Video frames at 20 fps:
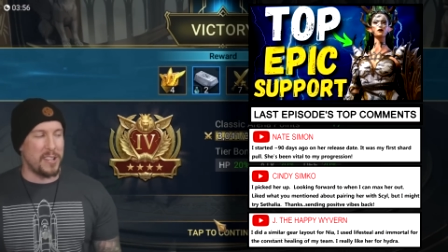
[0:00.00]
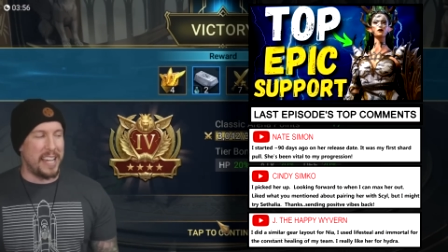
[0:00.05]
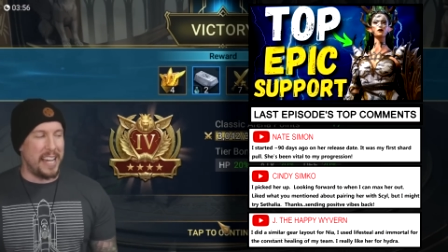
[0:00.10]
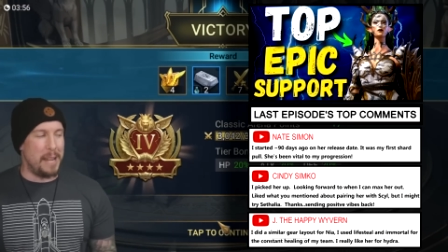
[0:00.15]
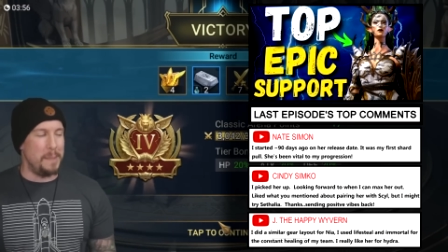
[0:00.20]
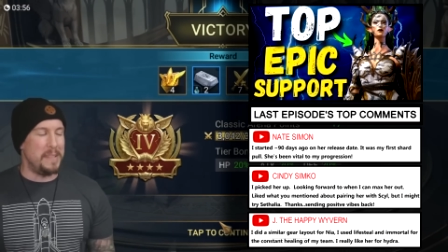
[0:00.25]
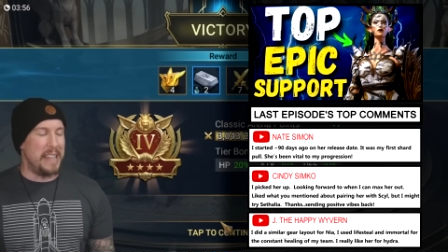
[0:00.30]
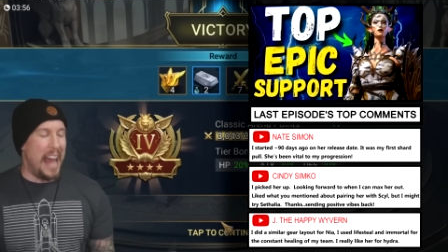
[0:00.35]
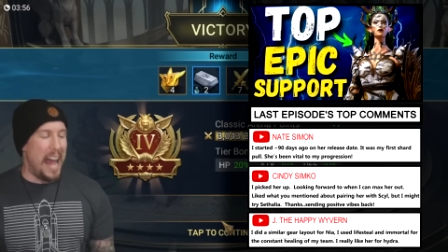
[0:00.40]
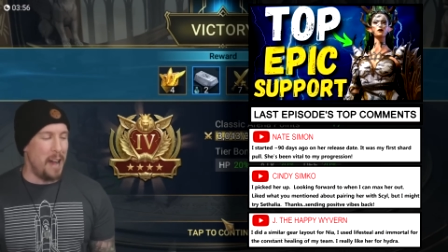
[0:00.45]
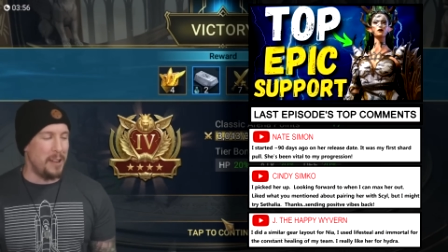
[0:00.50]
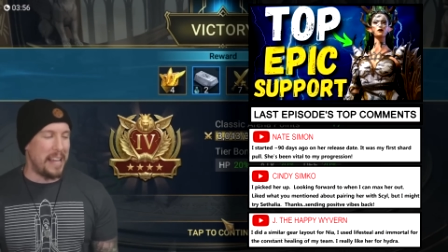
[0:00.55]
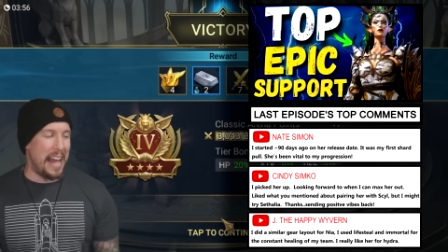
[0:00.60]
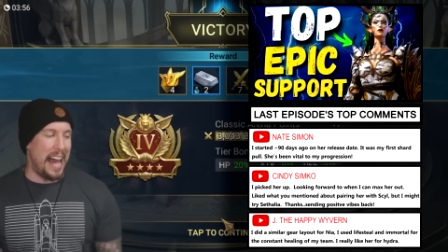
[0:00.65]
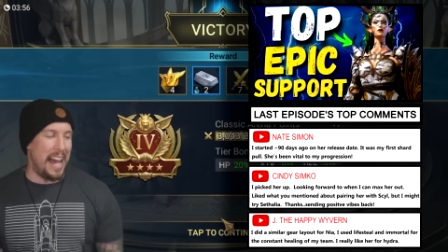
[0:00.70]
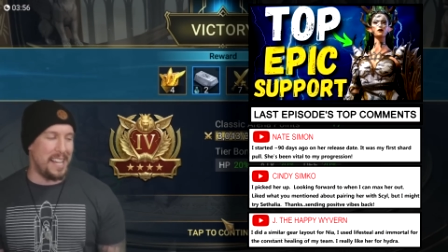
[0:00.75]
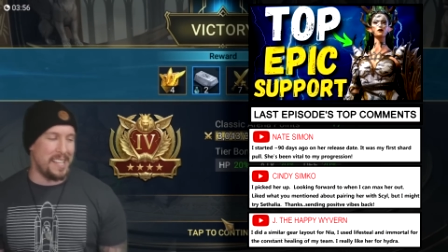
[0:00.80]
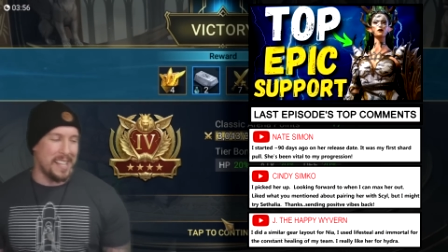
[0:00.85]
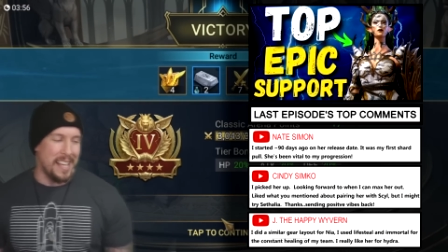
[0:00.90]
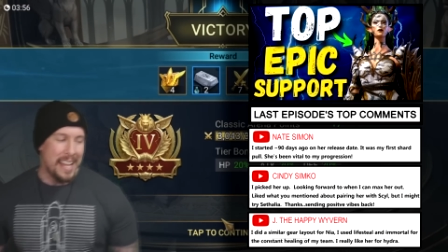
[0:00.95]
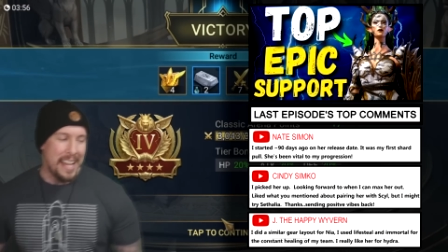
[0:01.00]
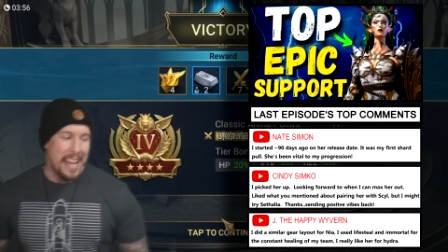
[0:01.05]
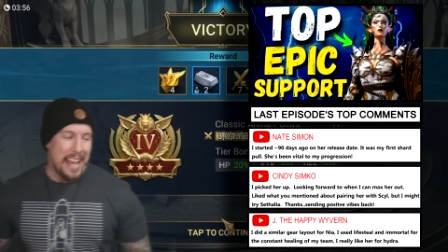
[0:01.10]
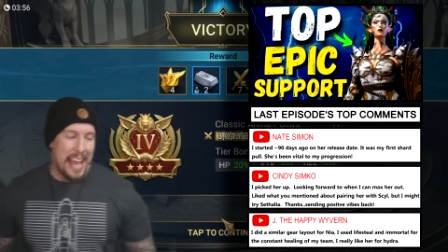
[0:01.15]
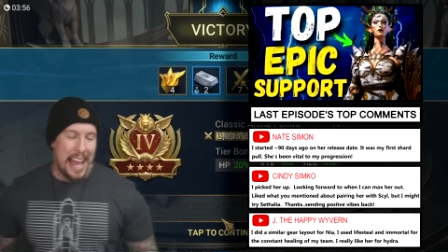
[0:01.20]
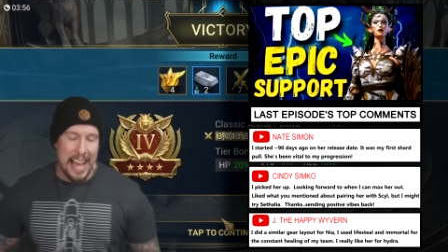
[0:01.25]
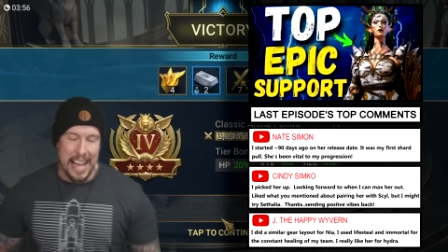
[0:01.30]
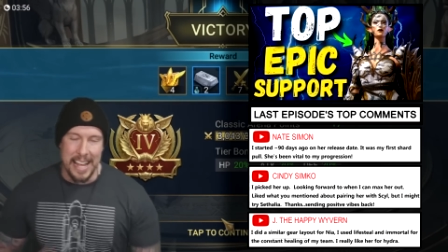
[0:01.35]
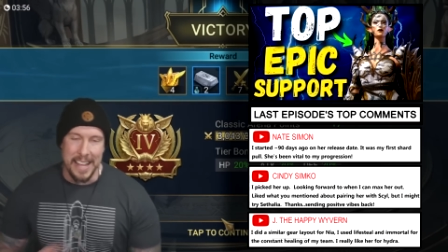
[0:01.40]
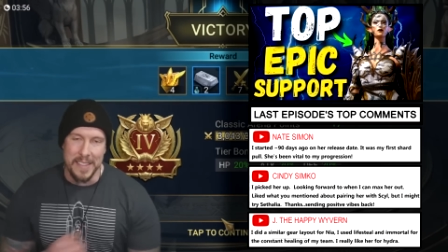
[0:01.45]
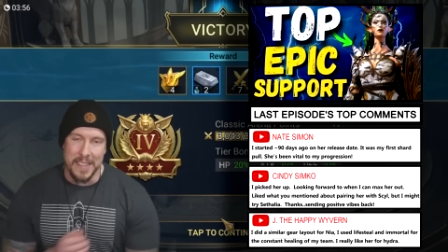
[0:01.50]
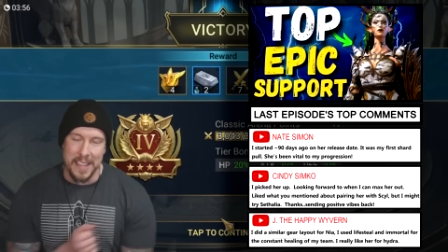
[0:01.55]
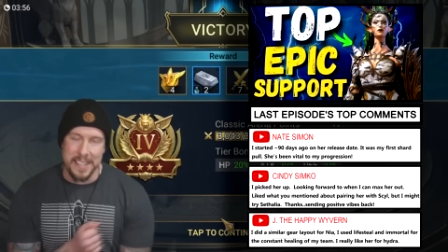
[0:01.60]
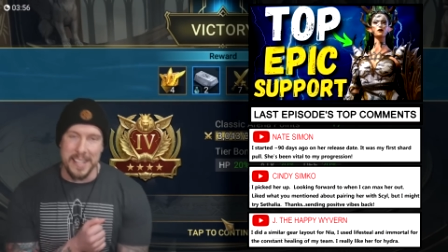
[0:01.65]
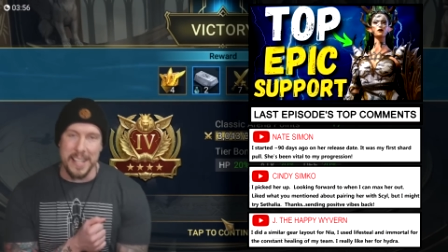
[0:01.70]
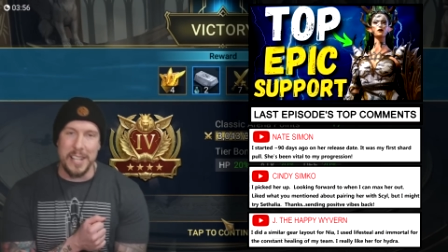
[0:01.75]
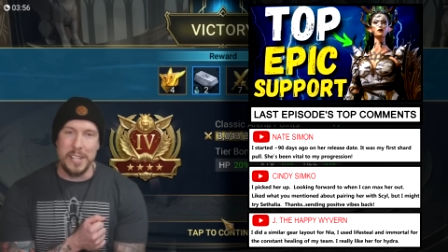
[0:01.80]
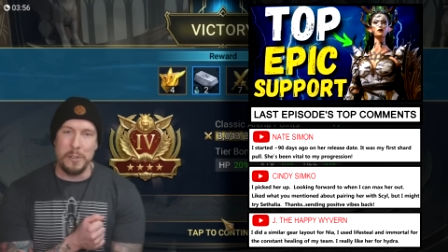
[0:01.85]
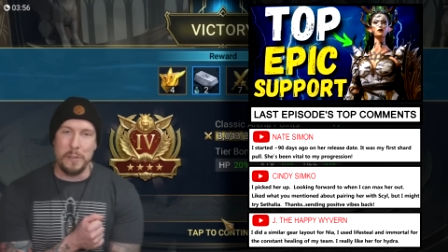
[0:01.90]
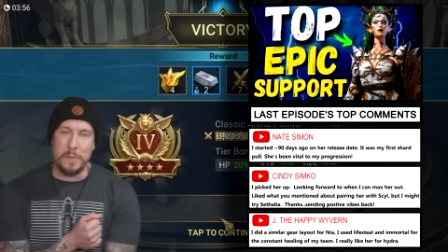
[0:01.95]
Get him down, guys! Hey, that's
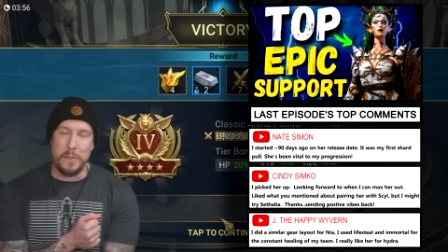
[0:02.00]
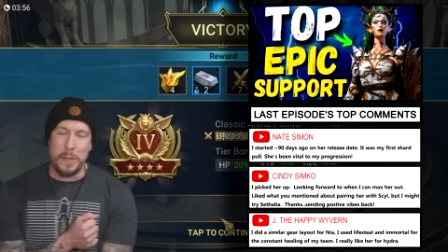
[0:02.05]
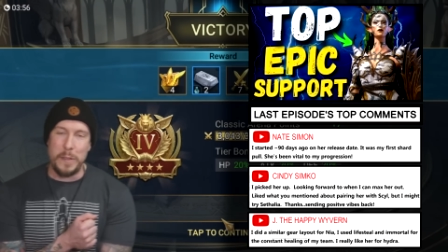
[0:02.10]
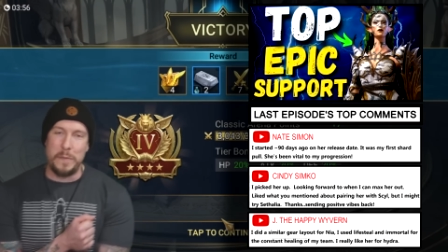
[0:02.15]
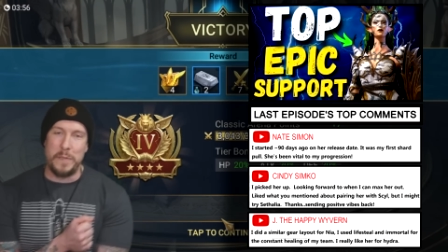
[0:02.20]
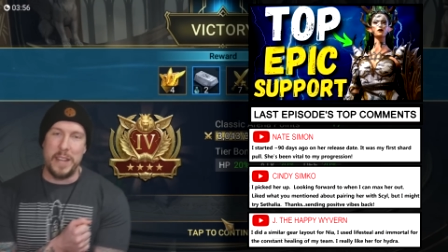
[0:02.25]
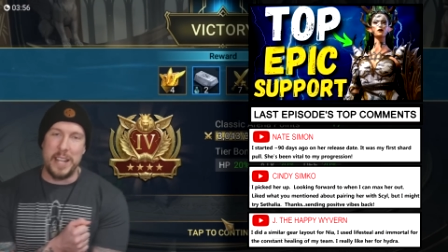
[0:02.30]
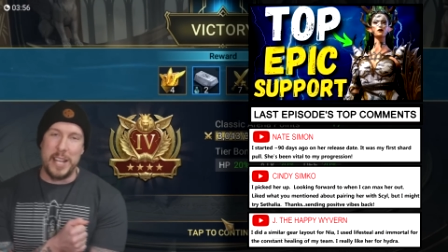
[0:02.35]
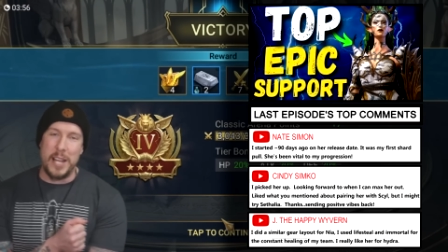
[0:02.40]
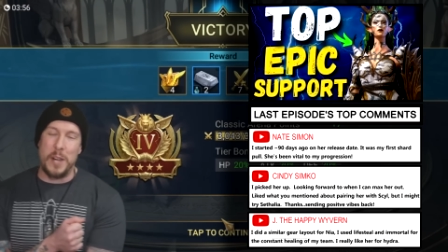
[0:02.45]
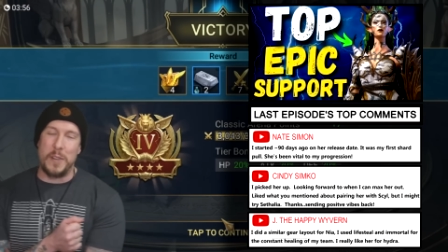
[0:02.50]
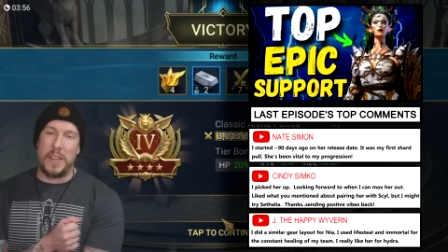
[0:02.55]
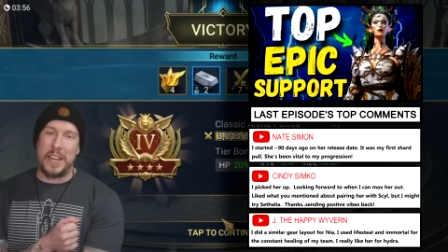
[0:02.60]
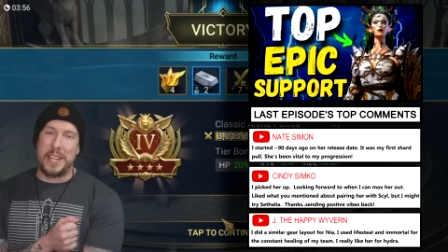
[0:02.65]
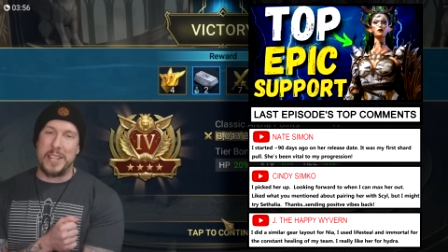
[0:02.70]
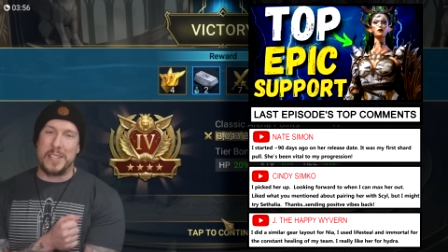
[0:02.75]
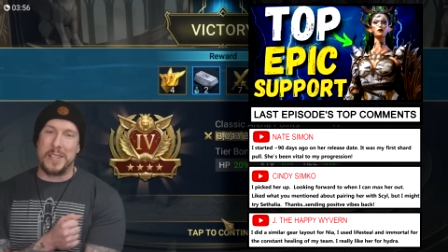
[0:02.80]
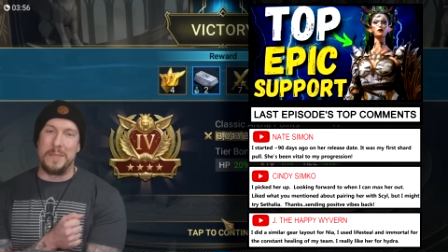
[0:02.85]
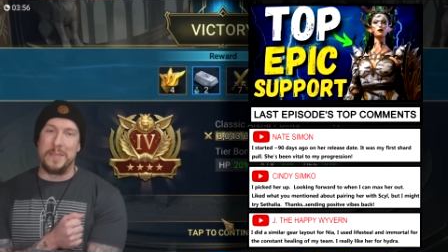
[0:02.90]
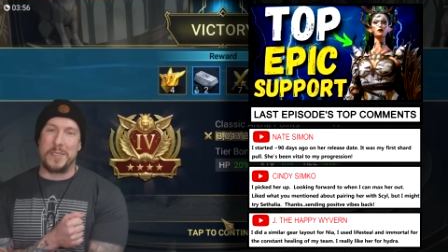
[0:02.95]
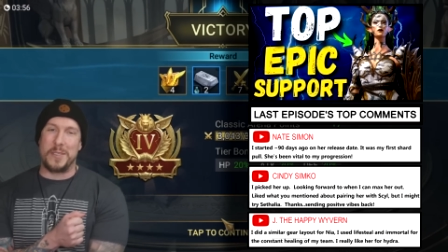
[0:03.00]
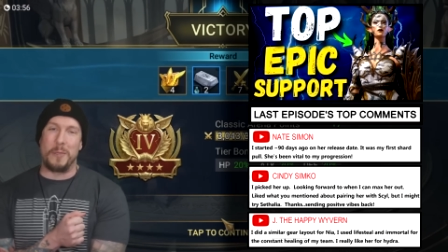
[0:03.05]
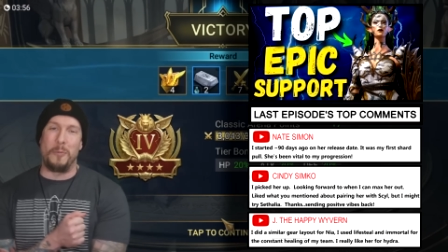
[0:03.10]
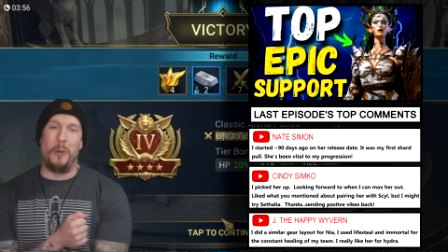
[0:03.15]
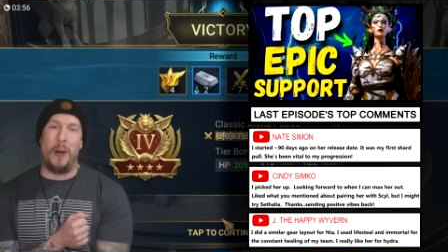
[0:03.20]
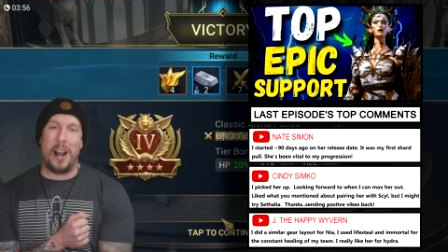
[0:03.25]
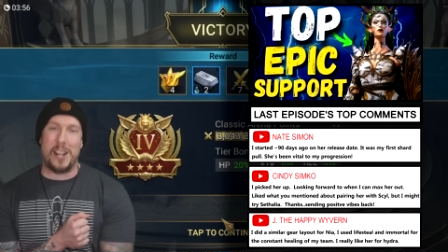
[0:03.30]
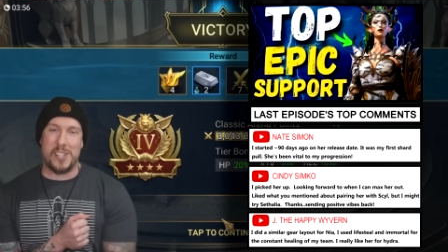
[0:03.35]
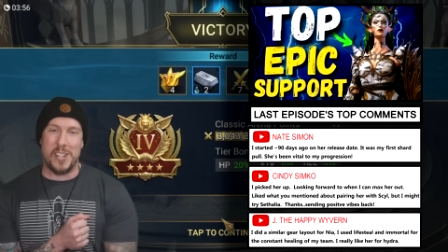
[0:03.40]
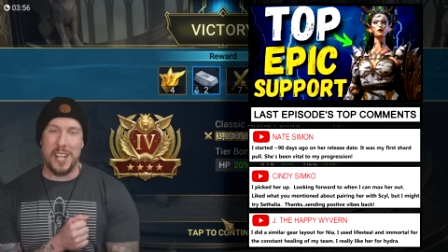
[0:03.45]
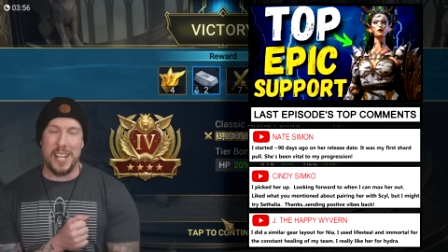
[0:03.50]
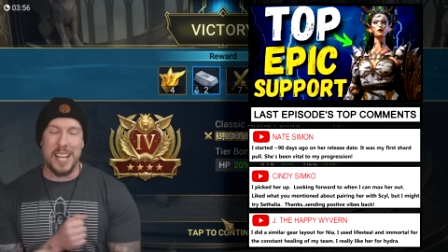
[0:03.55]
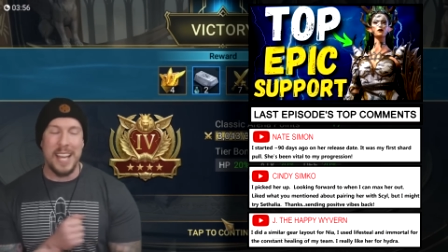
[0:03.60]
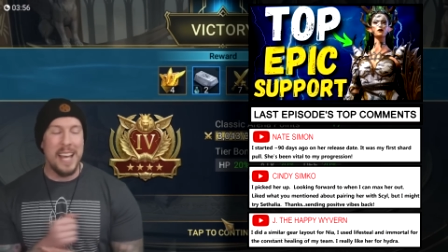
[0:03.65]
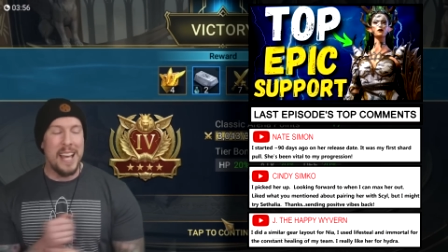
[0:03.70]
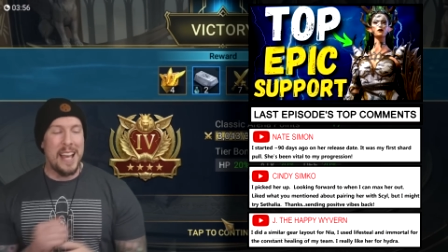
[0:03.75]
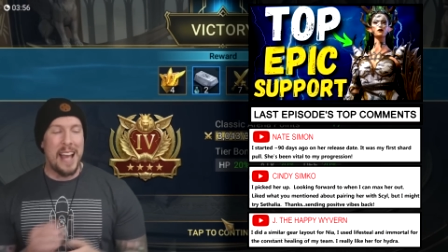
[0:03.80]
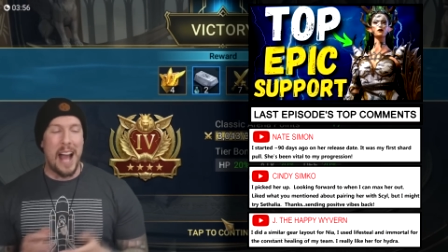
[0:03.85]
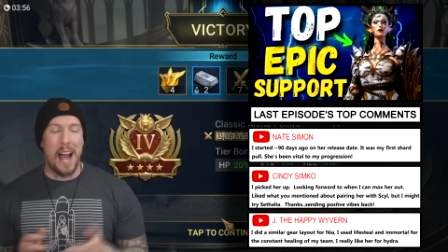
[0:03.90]
going to do it for the video. Thank you so much for watching.